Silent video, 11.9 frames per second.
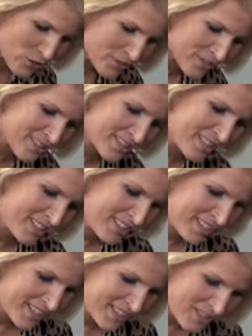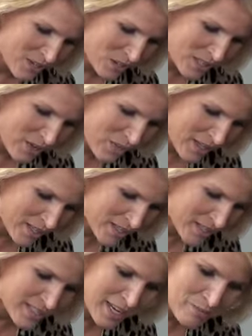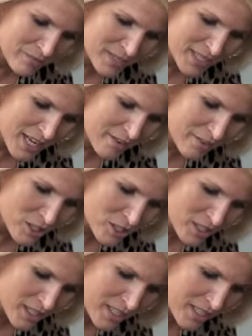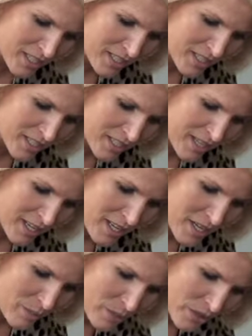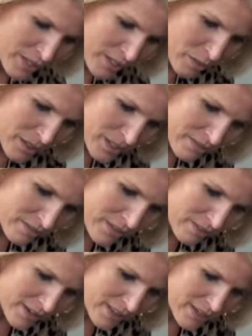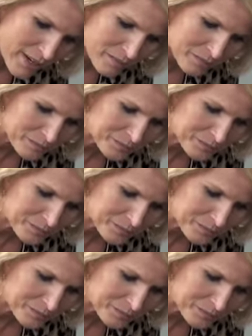I just got one that's the same stuff. I just want to kind of number it a little bit different right there.